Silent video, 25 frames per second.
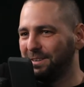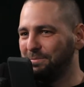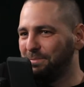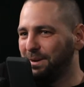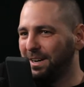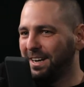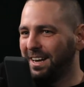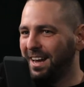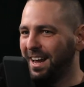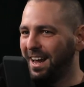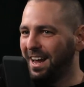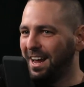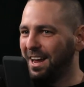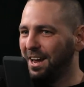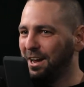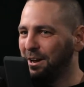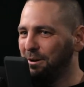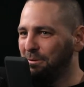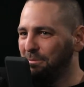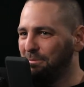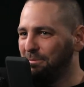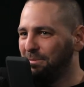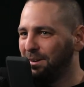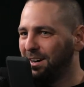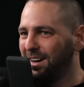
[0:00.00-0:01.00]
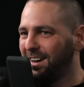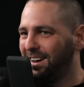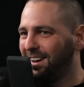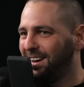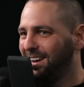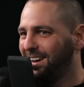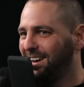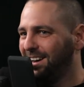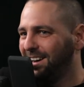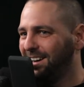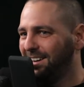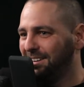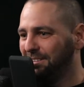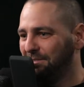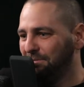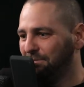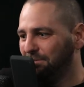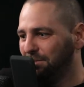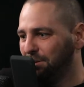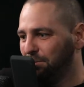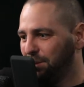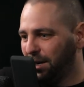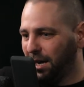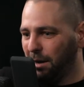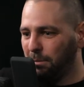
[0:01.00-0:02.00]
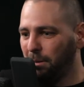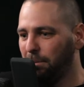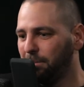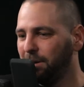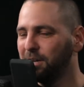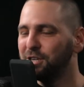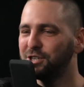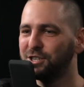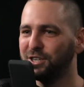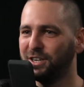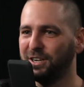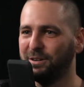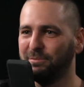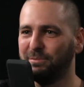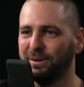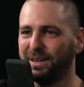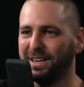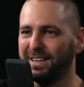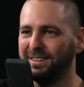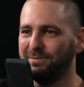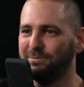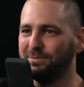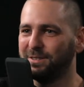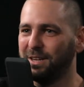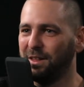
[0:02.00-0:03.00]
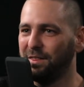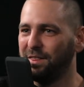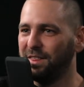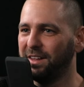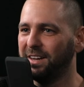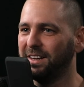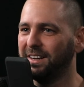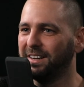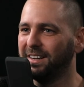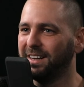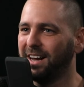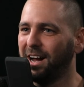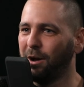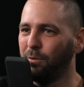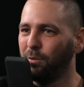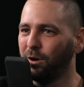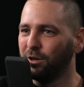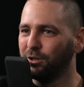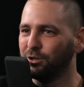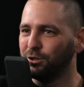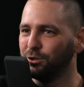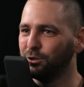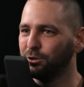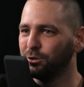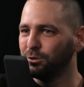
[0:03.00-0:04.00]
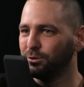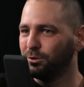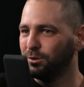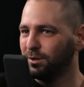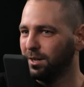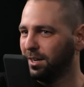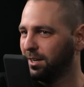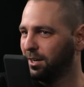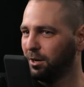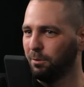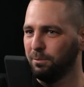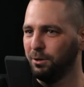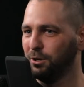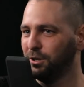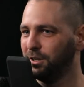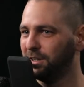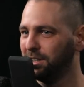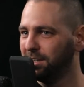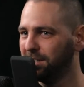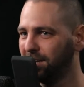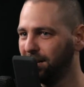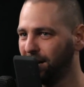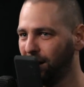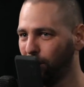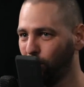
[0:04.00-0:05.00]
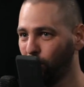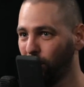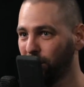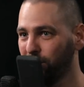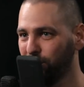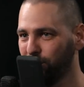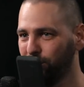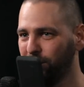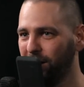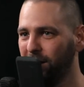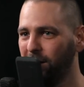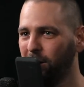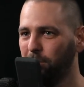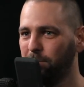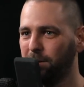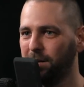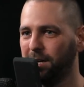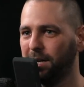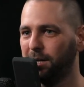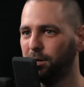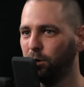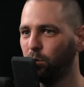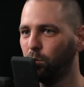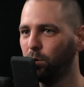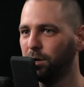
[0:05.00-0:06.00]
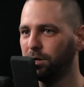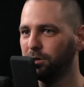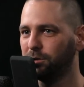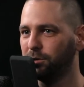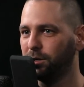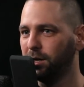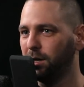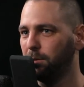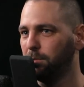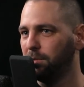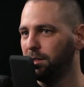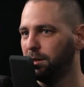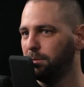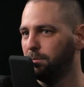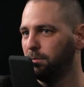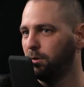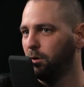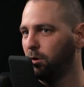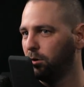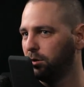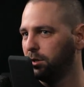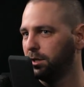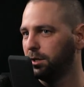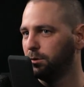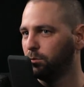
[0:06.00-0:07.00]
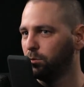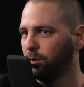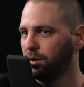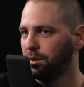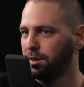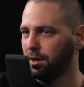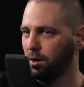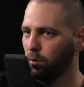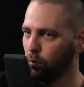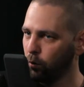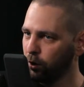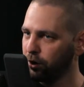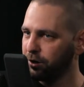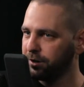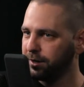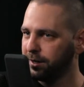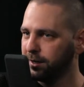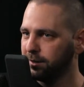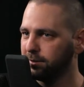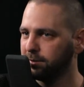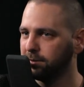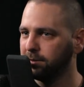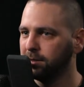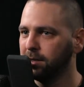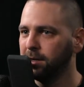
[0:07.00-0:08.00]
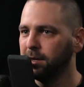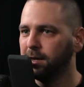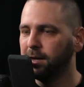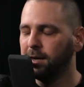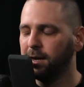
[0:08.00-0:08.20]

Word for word: It became uh, it became a mission. It became something I want to do, a community that I want to help, and I don't want to help them only with awareness.